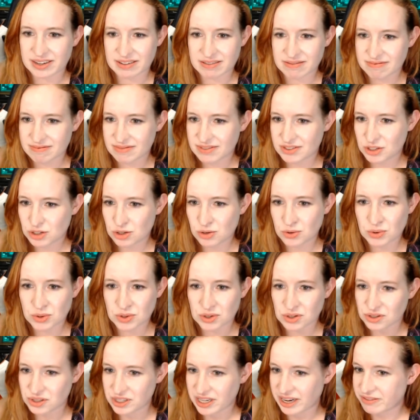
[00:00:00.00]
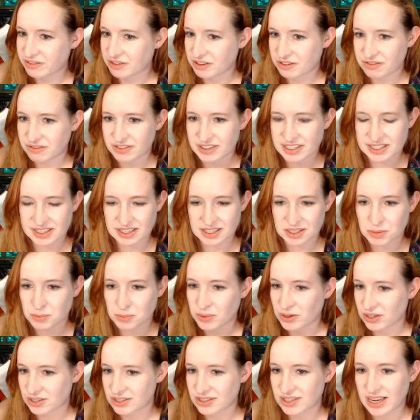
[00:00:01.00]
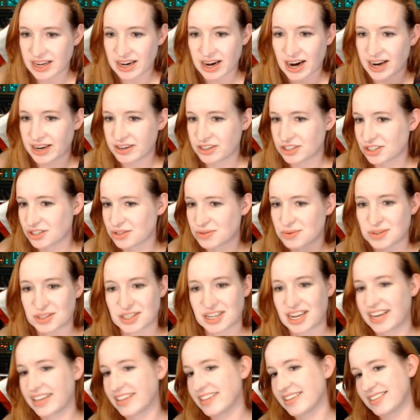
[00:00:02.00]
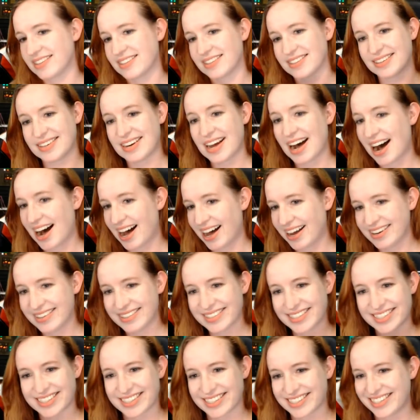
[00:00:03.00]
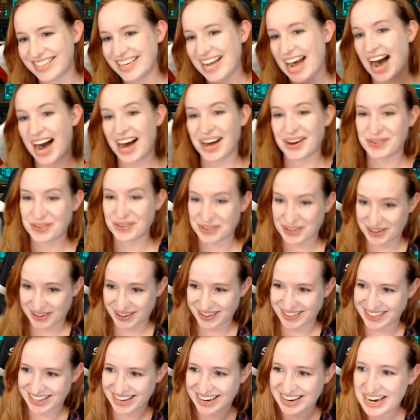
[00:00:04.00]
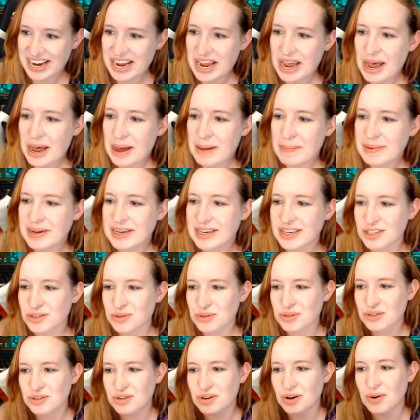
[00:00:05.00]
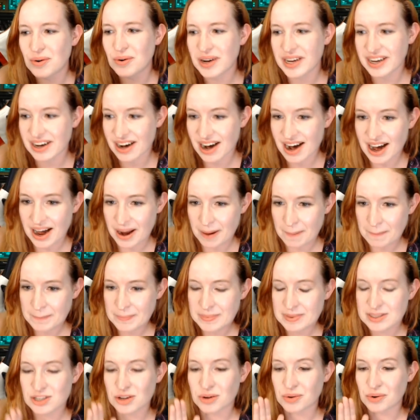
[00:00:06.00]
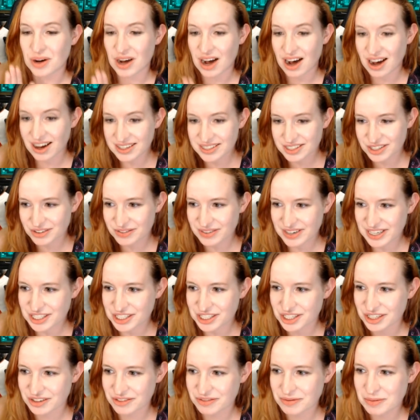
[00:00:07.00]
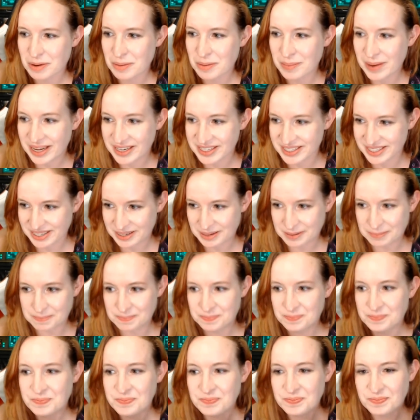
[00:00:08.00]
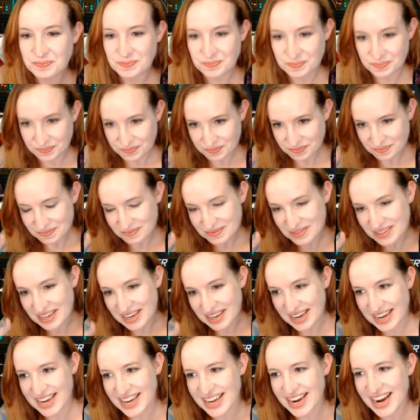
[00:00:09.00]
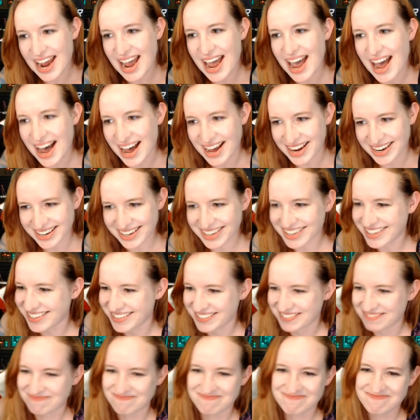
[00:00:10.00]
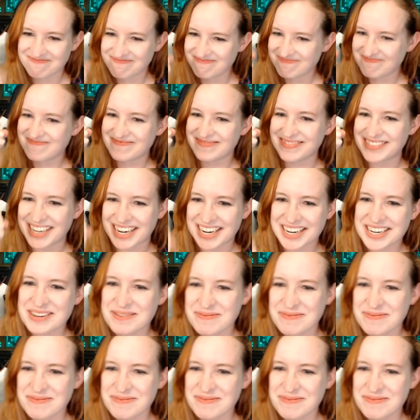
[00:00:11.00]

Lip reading: school level physics books, and I just was like, this is not worth it. Because what's going on, so conservation of momentum, it had, we're